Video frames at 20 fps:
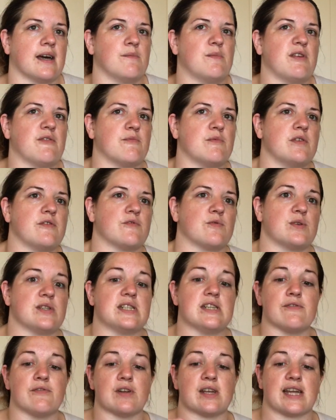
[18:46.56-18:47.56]
and we've moved to
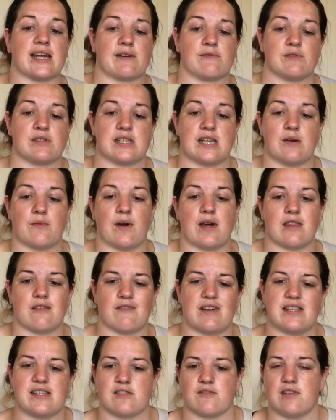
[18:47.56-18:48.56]
a different county where
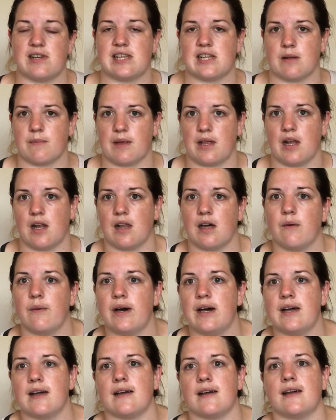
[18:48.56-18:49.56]
the rents are a little bit
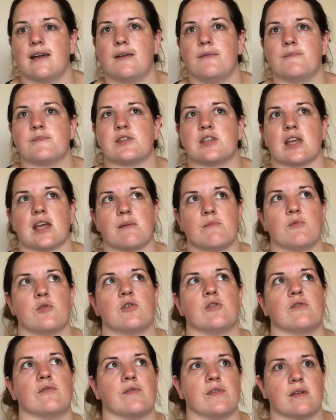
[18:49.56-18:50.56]
lower, so you get
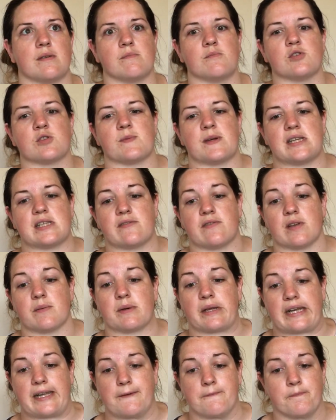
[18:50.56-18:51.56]
more space for
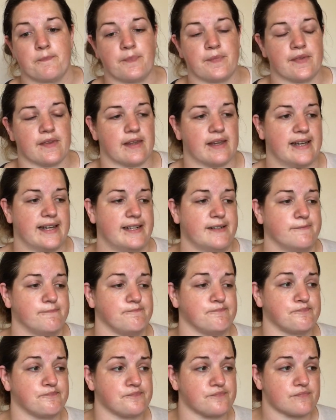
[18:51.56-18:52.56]
your money. I
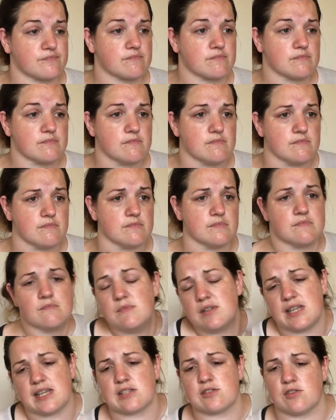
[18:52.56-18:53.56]

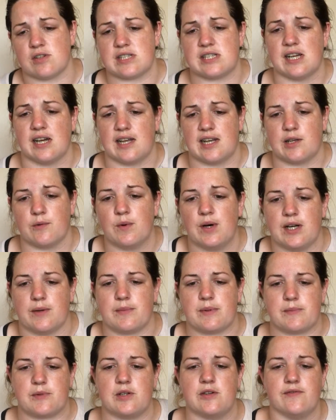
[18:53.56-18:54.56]
mean, that's not entirely
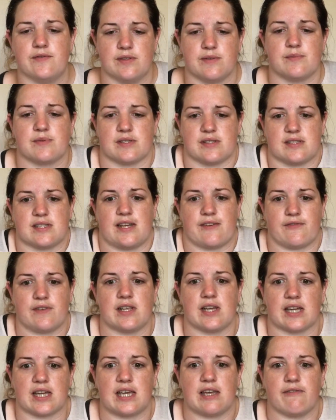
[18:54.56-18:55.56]
why we moved. It was
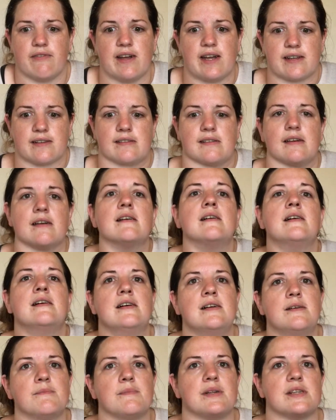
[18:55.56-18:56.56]
definitely a key factor,
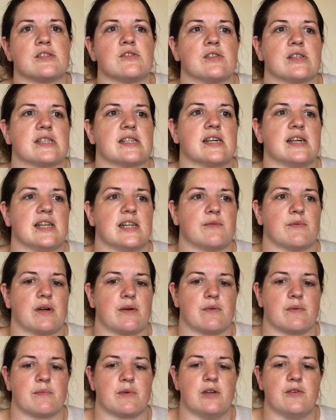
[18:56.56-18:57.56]
but it's not entirely
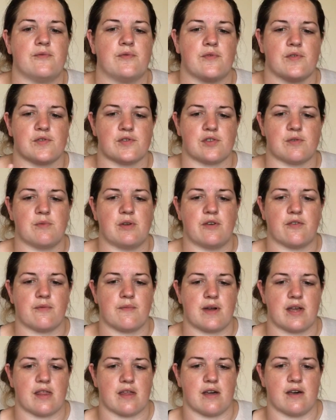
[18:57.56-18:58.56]
why we moved. We've also moved
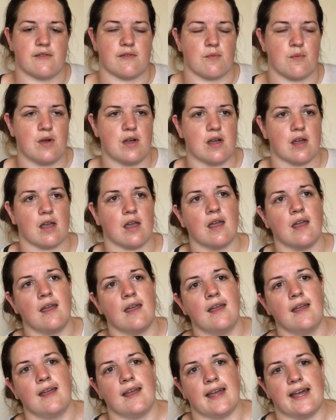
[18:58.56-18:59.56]
for my other half's work
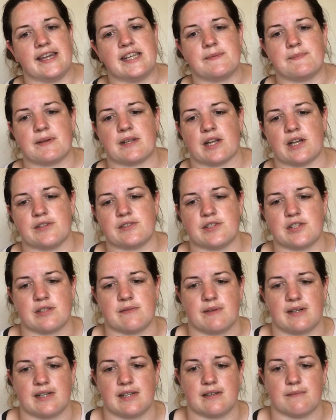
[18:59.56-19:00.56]
and to be closer
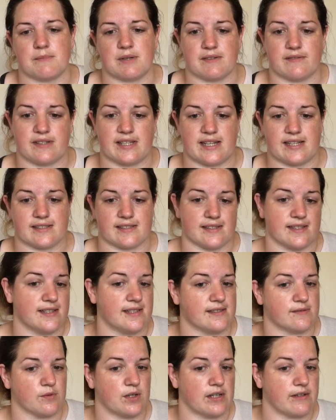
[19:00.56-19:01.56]
to my dad and
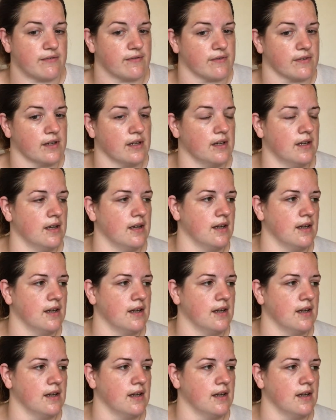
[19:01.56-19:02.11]
his wife,